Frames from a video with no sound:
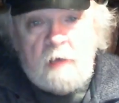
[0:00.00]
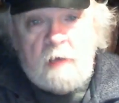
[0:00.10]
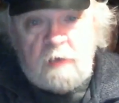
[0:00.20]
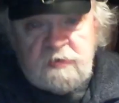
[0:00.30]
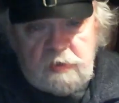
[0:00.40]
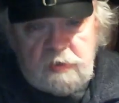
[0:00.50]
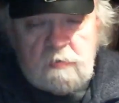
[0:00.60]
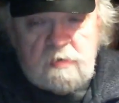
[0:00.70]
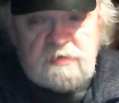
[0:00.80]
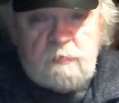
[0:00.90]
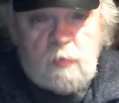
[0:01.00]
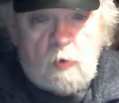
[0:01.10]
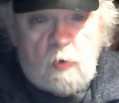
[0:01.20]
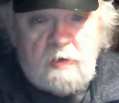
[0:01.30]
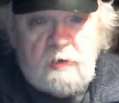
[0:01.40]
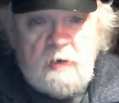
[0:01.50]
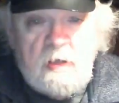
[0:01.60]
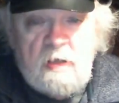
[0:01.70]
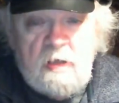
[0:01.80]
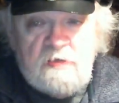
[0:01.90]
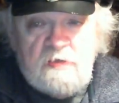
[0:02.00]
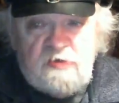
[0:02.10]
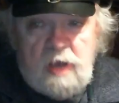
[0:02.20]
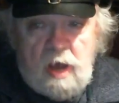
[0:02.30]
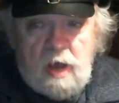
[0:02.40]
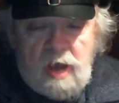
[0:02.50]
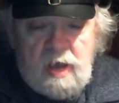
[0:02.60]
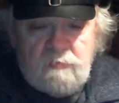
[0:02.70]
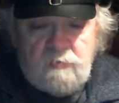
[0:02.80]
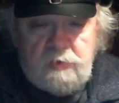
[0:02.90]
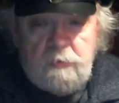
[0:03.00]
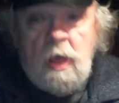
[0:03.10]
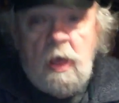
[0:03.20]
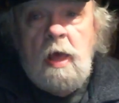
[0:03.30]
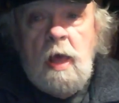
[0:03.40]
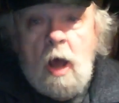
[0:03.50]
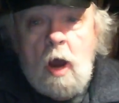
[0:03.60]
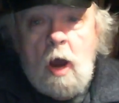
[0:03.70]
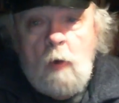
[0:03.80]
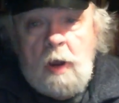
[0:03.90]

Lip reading: continually support it. So yeah, I have it. All right,